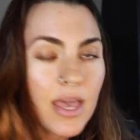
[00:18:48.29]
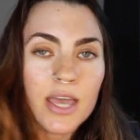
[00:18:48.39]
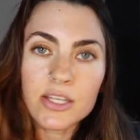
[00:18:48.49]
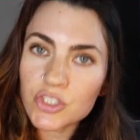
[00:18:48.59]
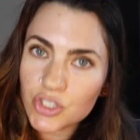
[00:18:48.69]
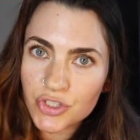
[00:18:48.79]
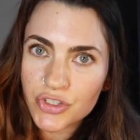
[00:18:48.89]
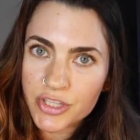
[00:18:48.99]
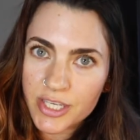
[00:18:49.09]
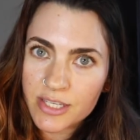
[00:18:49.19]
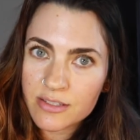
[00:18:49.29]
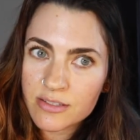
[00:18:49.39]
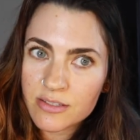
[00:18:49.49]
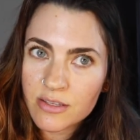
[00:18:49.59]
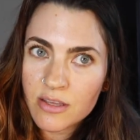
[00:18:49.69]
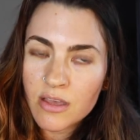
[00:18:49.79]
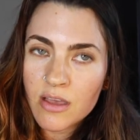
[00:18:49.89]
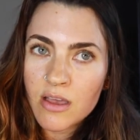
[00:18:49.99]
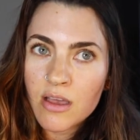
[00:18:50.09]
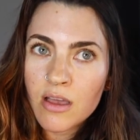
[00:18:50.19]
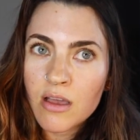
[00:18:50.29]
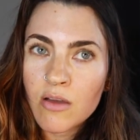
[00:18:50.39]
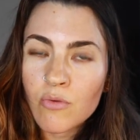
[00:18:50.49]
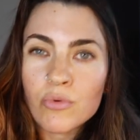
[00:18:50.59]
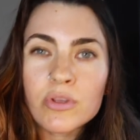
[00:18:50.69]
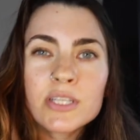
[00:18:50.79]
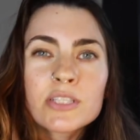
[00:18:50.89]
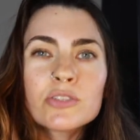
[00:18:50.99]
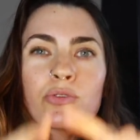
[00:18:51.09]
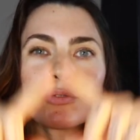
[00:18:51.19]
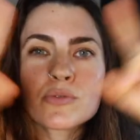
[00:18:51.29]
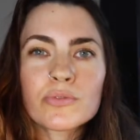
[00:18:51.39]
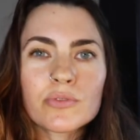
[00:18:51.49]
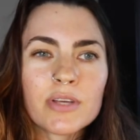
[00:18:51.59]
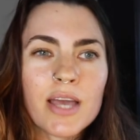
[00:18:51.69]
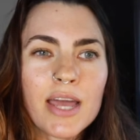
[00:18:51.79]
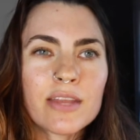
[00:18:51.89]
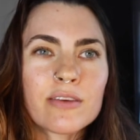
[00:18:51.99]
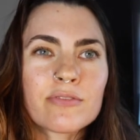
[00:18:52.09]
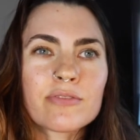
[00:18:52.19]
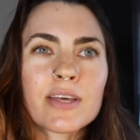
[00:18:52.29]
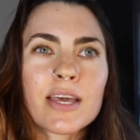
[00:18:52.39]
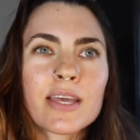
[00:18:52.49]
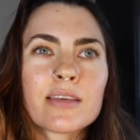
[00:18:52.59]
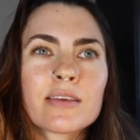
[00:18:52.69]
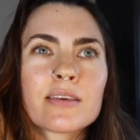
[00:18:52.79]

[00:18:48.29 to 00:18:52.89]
and journaling really do kind of like